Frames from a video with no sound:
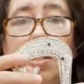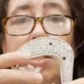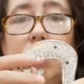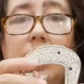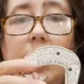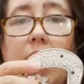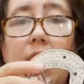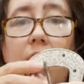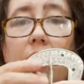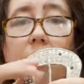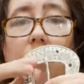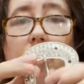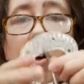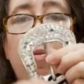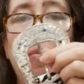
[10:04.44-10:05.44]
sell
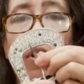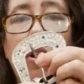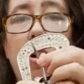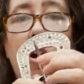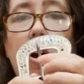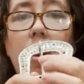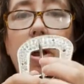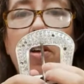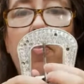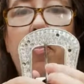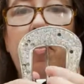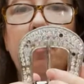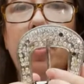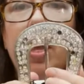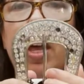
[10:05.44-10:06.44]
on Mercari for
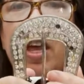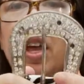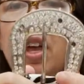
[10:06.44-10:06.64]
me.